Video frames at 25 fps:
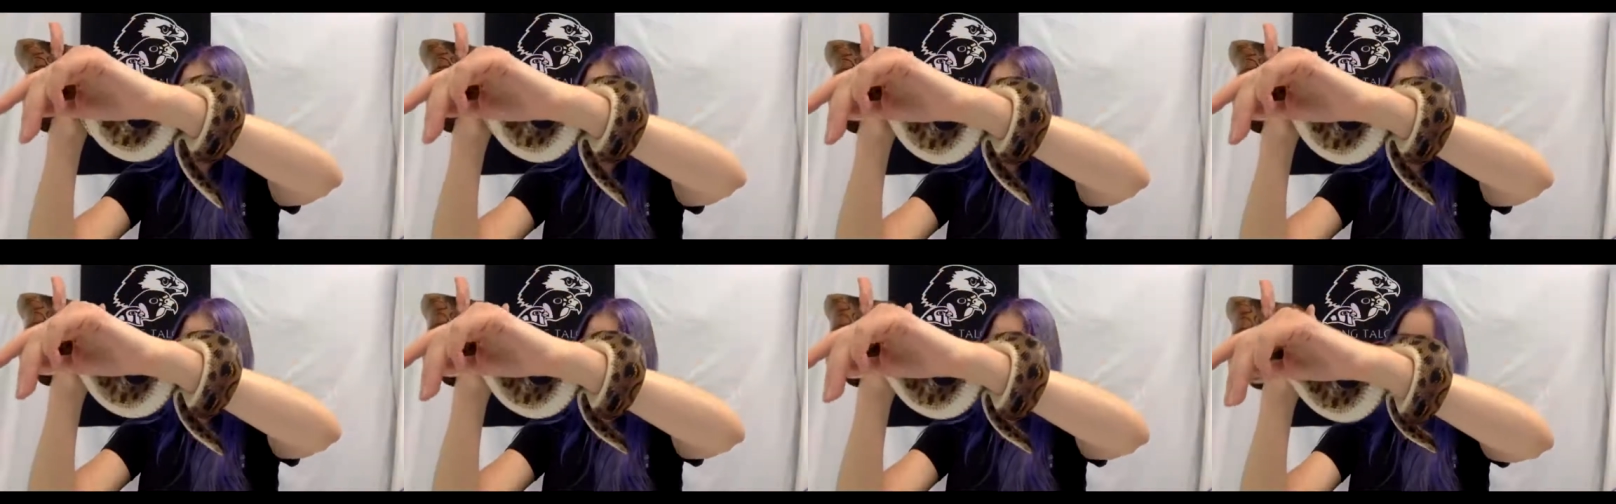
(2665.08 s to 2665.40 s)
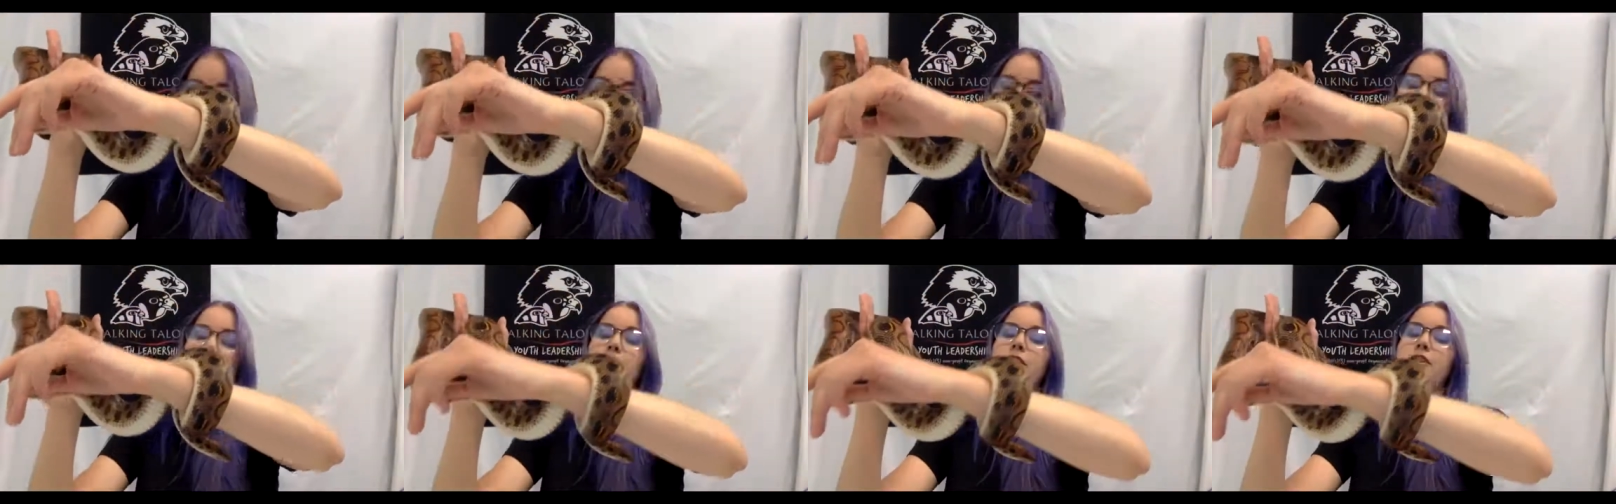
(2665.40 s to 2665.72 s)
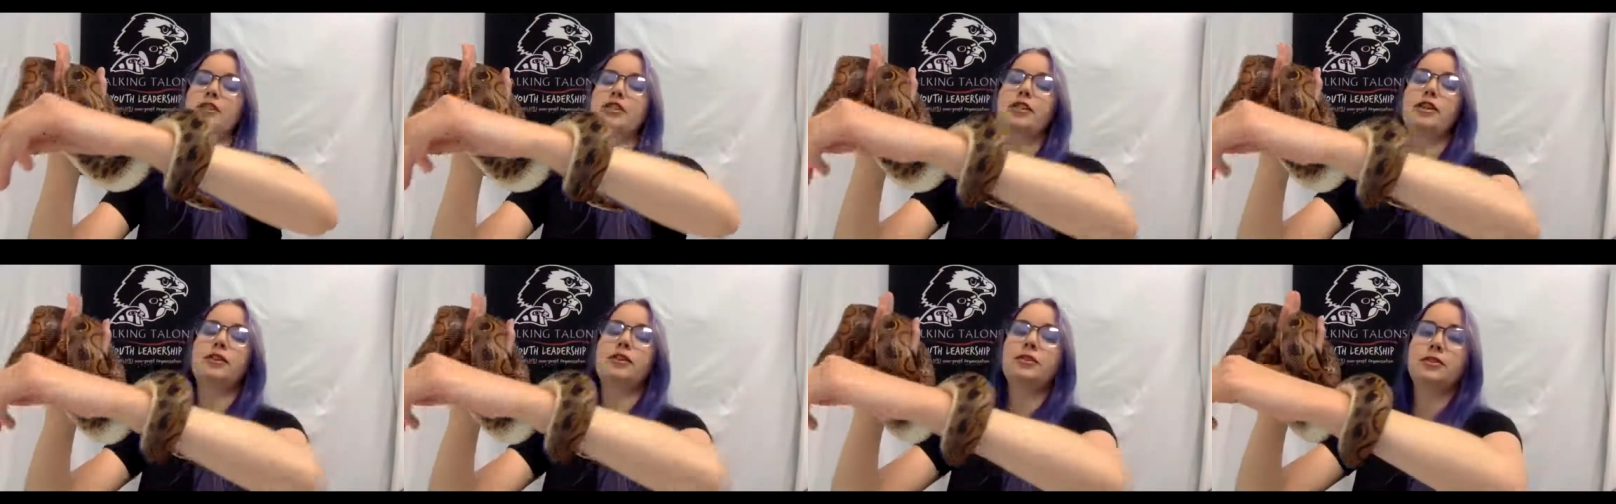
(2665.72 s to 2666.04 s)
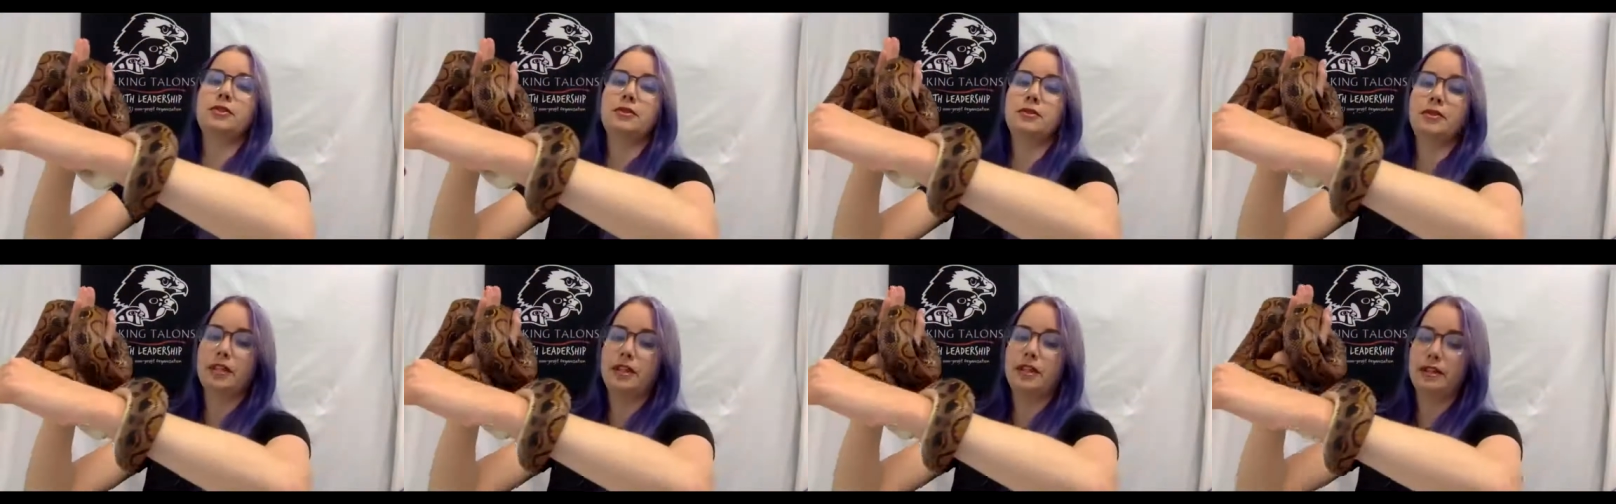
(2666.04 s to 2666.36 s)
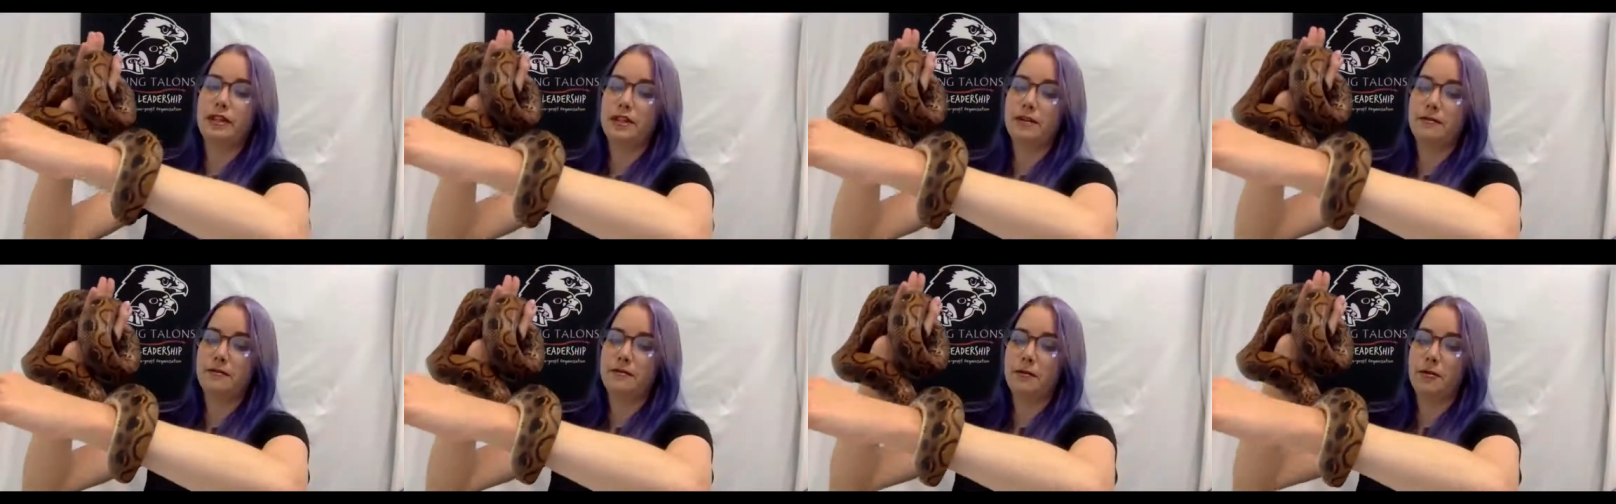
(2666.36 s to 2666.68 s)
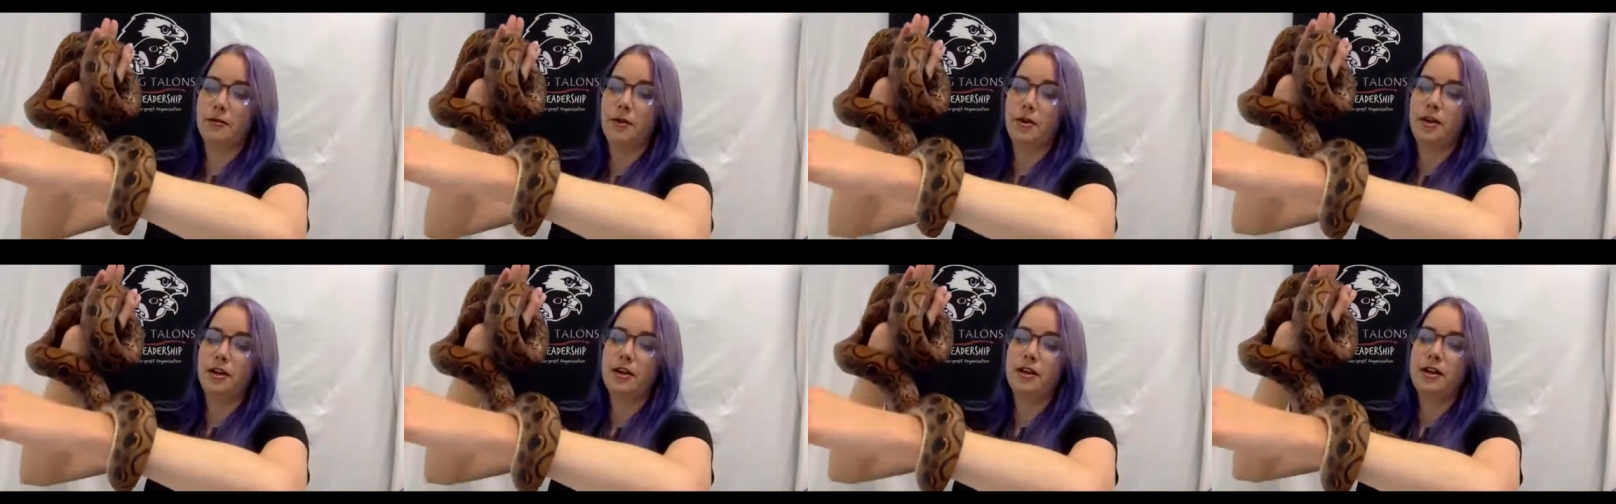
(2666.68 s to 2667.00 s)
thing, oh, and then she also can live
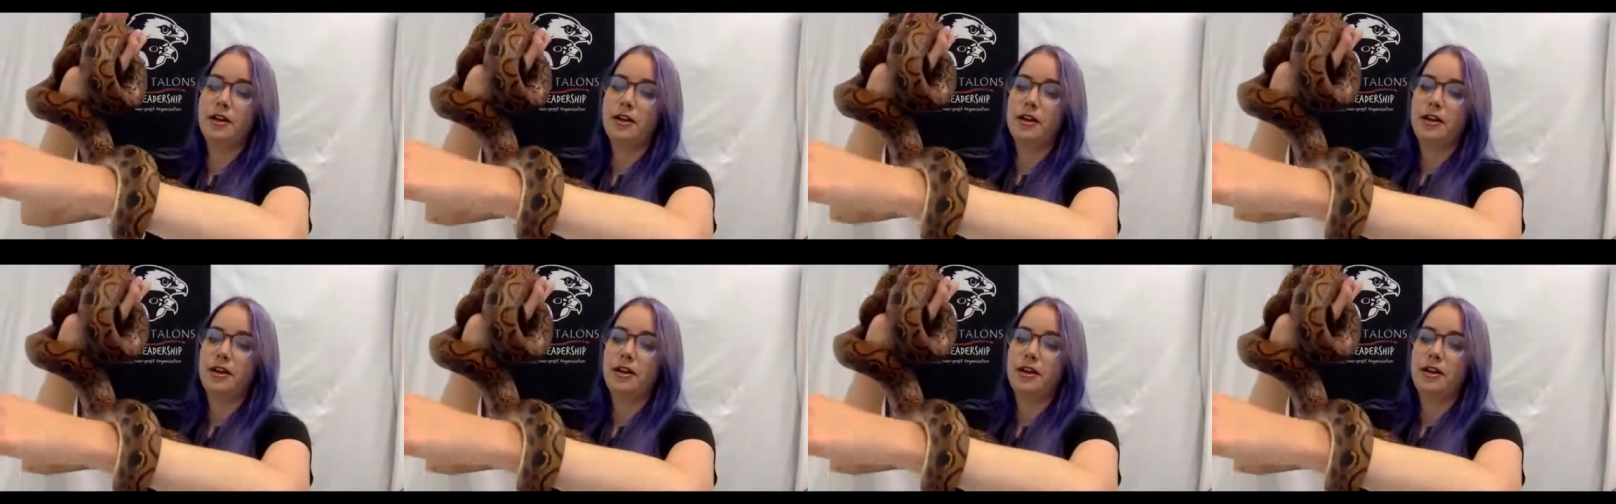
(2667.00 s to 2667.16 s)
for